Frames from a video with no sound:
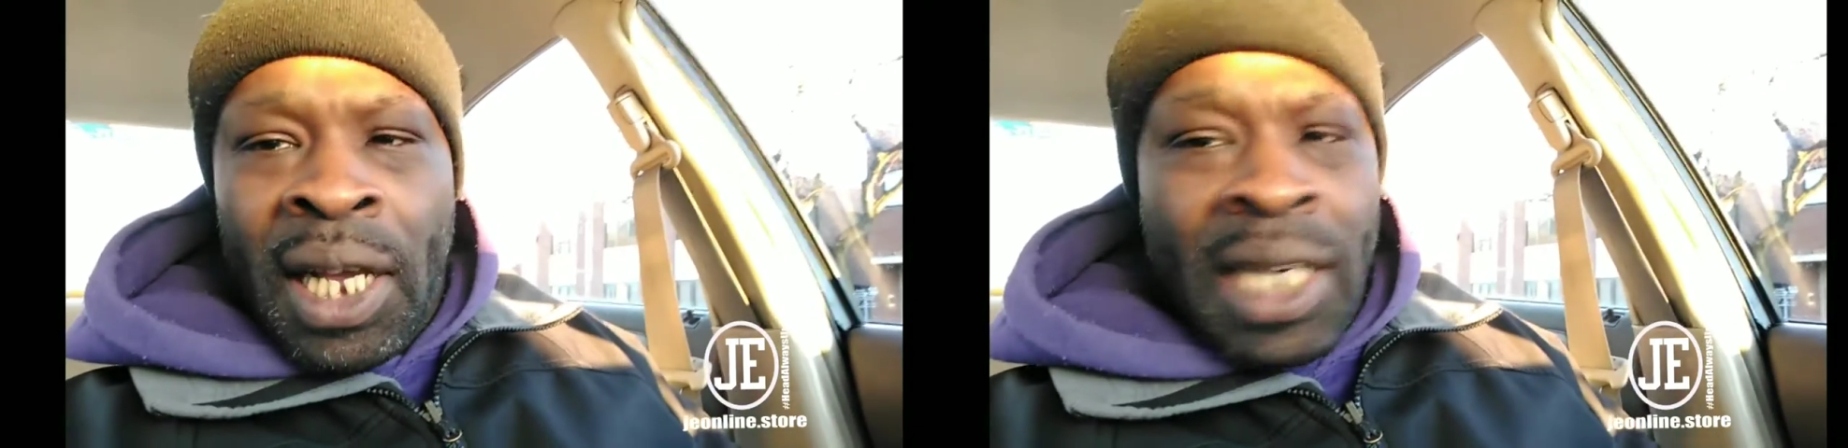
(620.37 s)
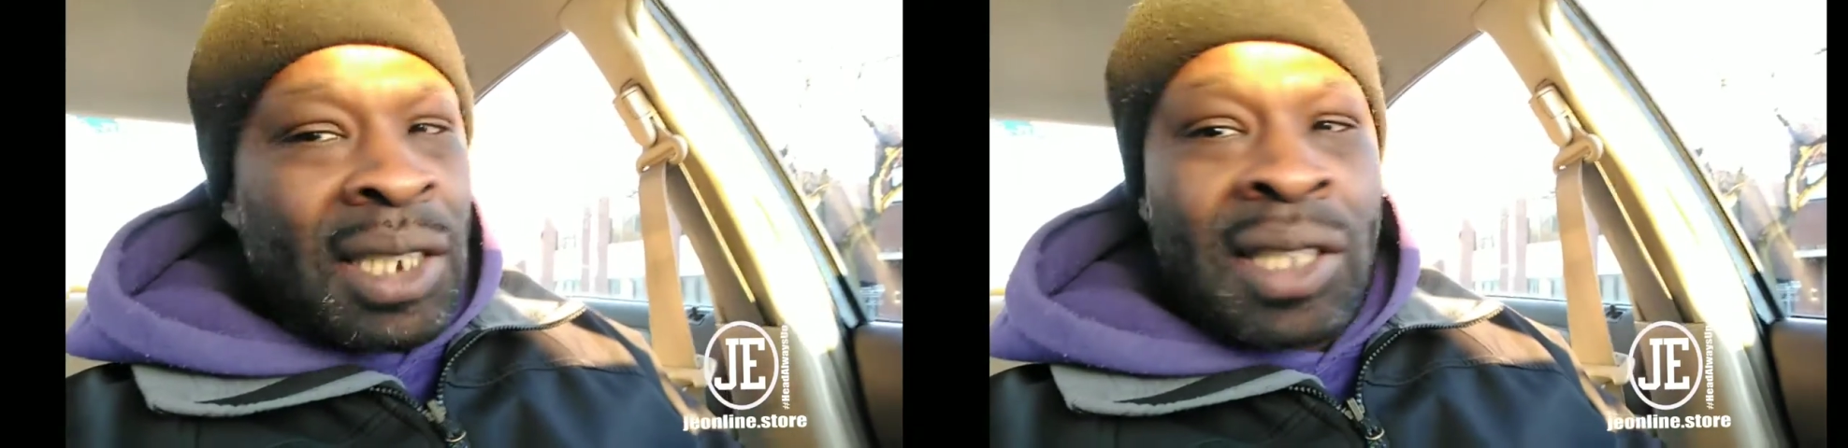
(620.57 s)

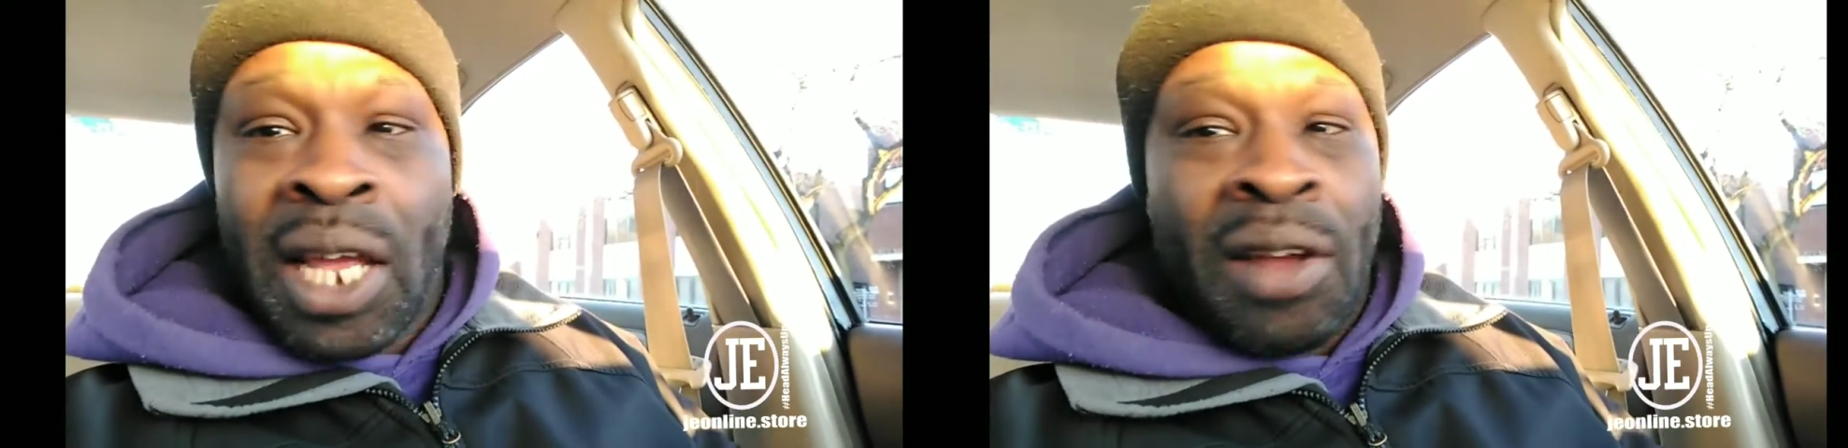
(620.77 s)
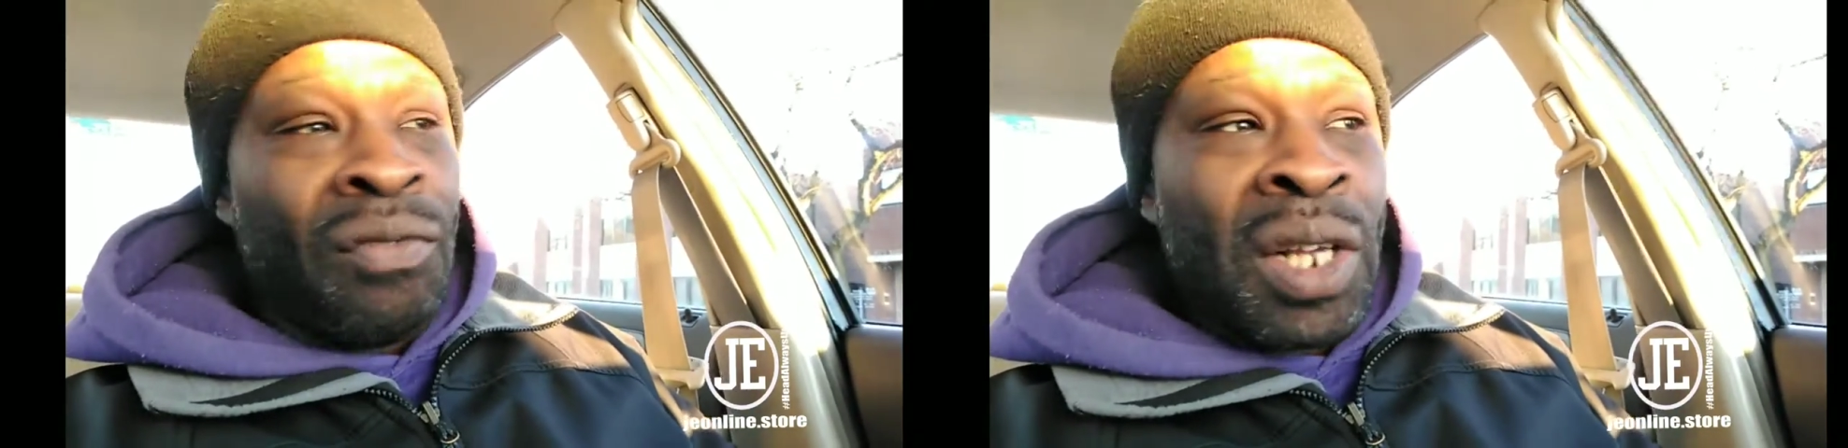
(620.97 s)
It didn't
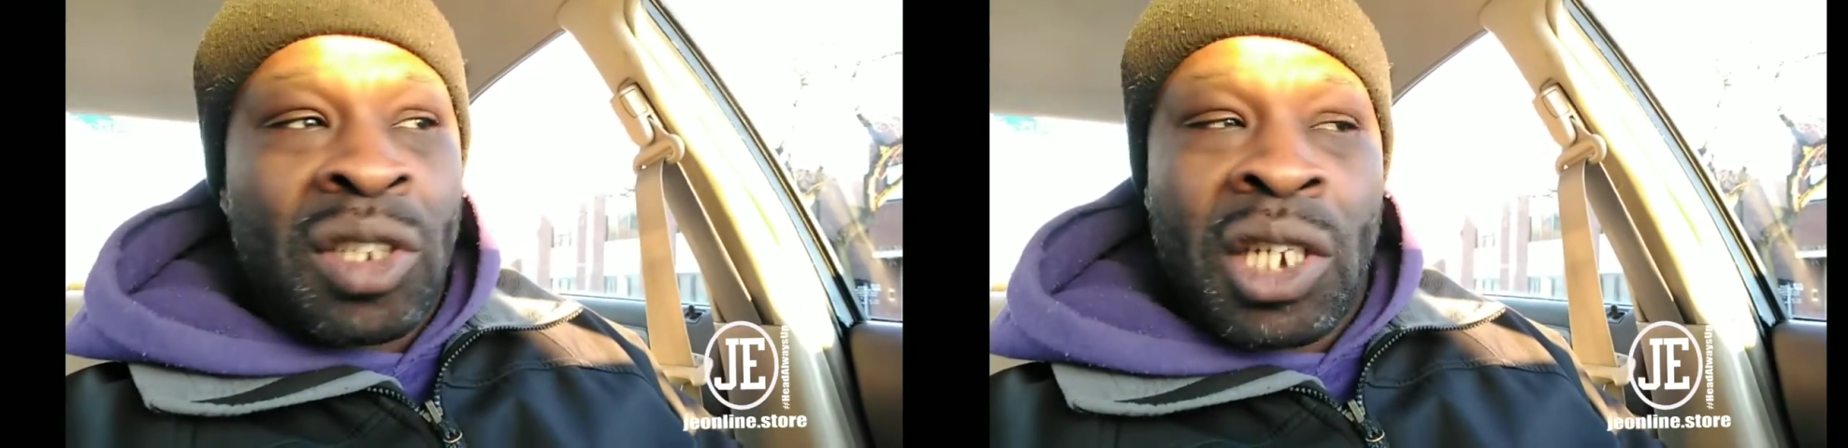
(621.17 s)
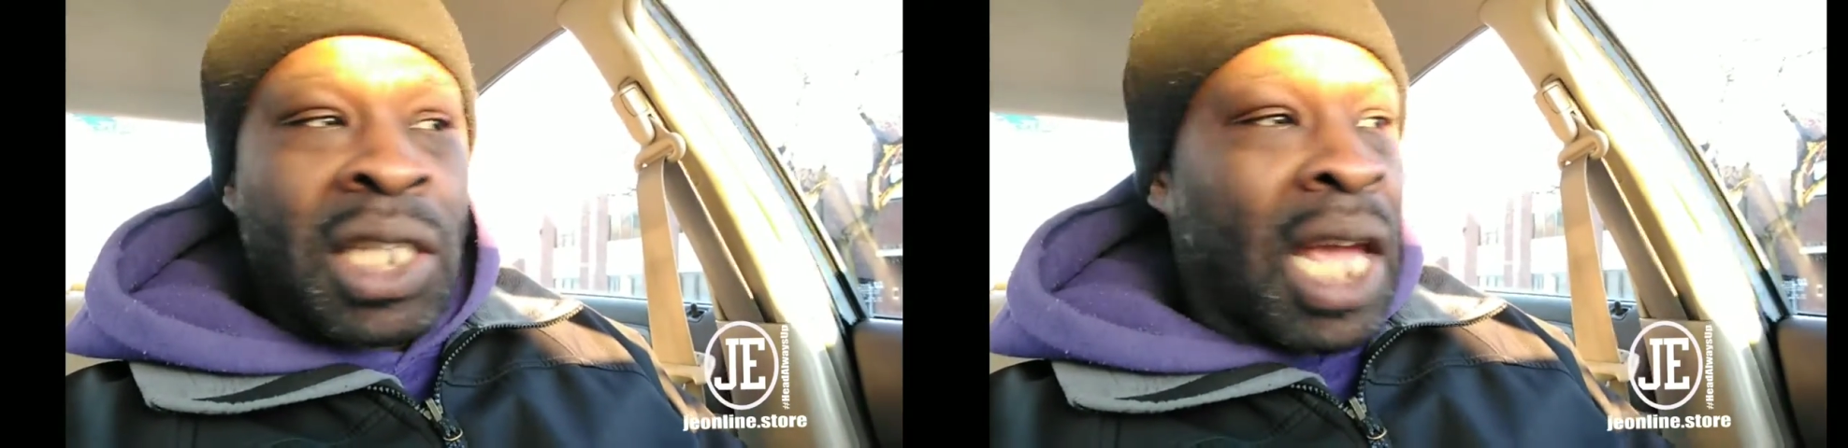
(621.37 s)
say that
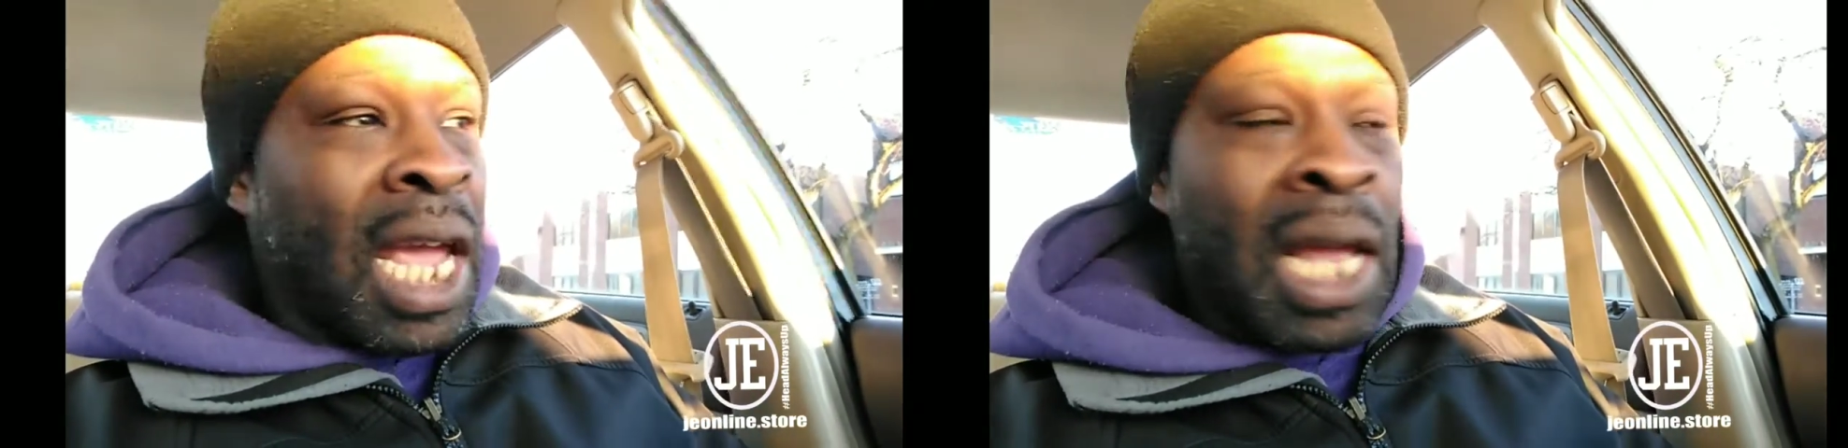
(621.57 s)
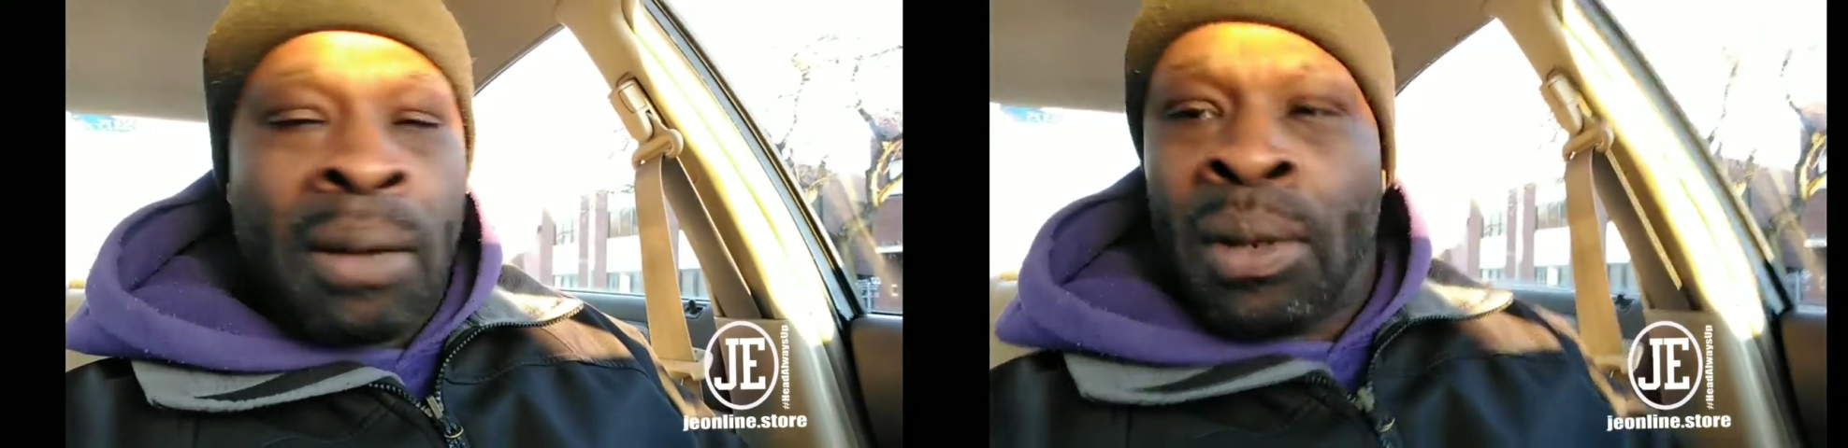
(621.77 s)
eventually
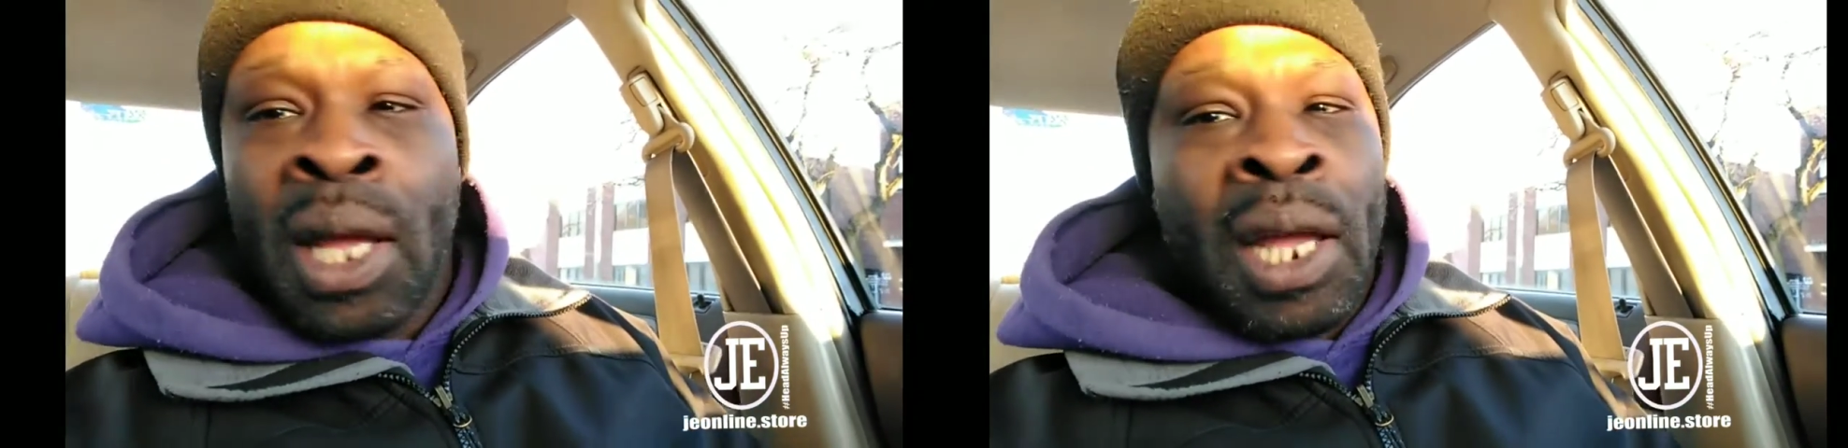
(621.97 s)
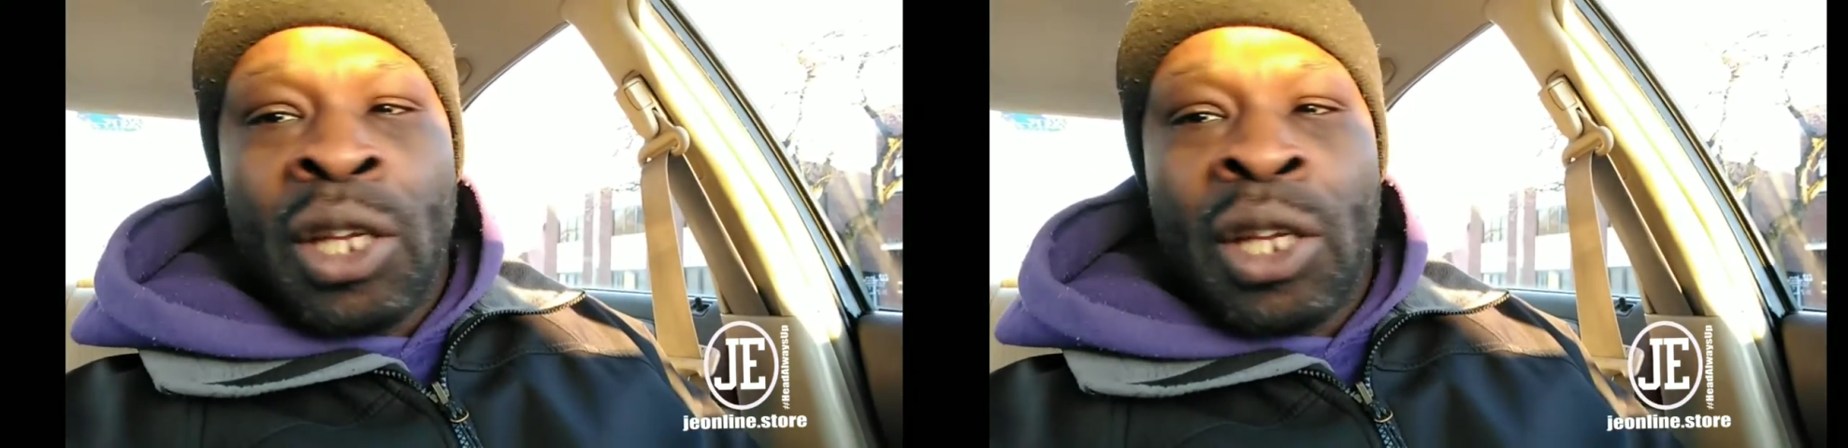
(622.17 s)
came,